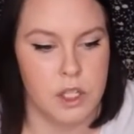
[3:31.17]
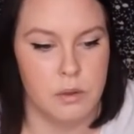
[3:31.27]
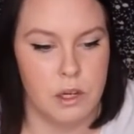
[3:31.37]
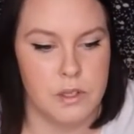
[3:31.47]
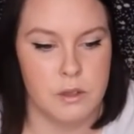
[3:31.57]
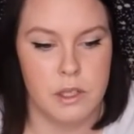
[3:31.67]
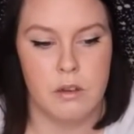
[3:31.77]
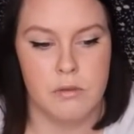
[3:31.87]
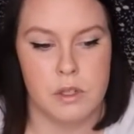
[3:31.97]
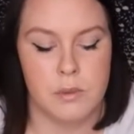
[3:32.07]
Question, law
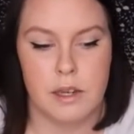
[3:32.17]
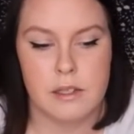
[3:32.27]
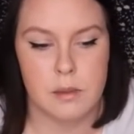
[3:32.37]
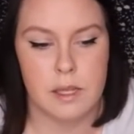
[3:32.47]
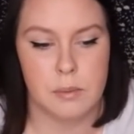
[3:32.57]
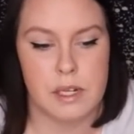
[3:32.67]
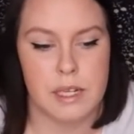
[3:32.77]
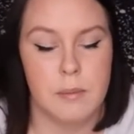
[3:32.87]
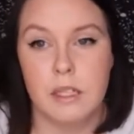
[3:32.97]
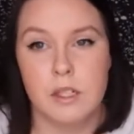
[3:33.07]
enforcement to yes
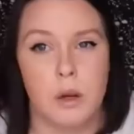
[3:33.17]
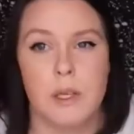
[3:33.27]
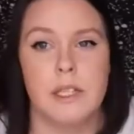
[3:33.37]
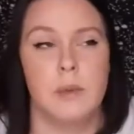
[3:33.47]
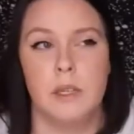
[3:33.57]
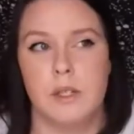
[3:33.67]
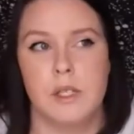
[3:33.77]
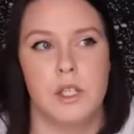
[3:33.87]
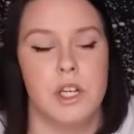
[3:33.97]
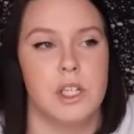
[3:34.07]
present. I mean, there's always going to be
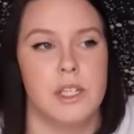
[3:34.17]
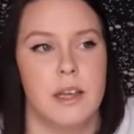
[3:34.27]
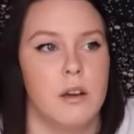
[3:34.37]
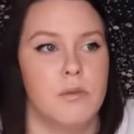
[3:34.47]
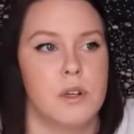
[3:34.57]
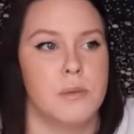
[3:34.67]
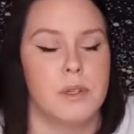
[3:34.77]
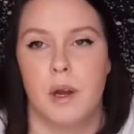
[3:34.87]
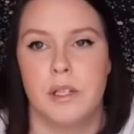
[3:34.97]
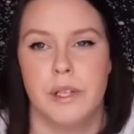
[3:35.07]
those situations that law enforcement
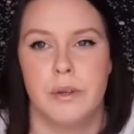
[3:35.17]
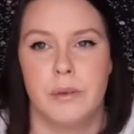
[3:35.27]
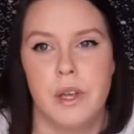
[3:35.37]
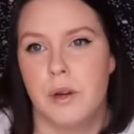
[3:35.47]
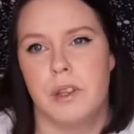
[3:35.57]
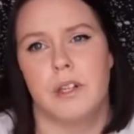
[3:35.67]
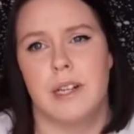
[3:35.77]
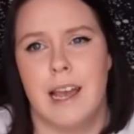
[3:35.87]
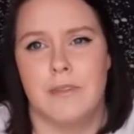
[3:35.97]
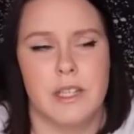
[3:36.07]
respond to where
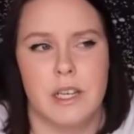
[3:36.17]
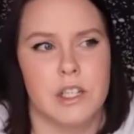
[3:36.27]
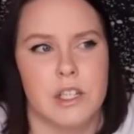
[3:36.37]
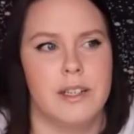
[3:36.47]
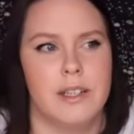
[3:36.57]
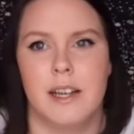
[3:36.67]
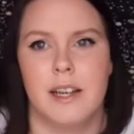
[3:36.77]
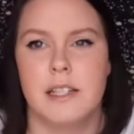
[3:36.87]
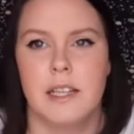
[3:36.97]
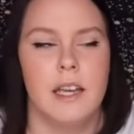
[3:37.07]
they're going to have to take a child into
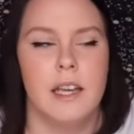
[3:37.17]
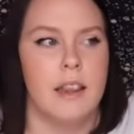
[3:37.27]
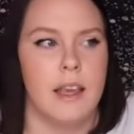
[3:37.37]
custody.